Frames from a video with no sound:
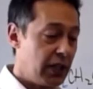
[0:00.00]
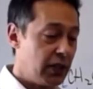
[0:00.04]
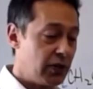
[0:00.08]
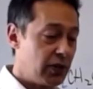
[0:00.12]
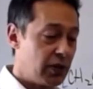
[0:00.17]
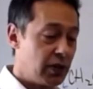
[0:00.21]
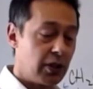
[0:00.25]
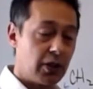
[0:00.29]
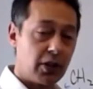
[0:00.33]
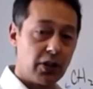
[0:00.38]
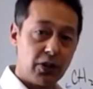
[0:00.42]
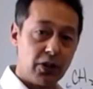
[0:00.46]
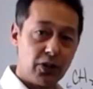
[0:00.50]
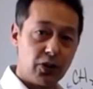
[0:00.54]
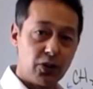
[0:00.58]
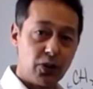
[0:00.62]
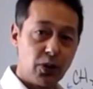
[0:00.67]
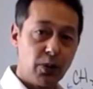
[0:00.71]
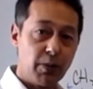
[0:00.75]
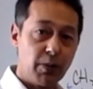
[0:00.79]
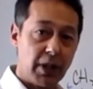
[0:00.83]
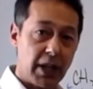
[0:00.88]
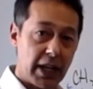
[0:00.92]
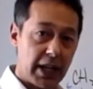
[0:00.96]
to
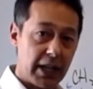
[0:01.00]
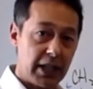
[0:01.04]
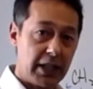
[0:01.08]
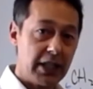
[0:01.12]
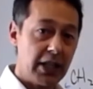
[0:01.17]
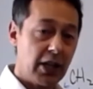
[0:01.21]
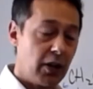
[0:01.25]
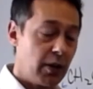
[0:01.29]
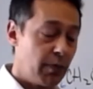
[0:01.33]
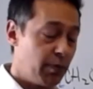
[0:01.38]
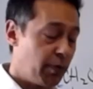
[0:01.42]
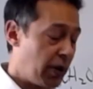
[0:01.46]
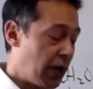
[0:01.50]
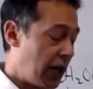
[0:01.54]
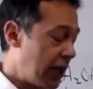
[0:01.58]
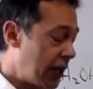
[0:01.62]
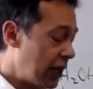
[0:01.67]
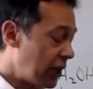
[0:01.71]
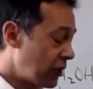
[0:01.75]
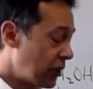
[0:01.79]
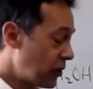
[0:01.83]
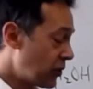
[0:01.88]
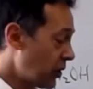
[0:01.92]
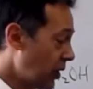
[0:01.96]
consume a lot of dairy
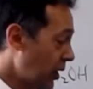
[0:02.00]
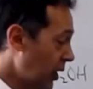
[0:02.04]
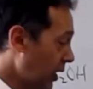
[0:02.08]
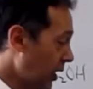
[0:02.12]
products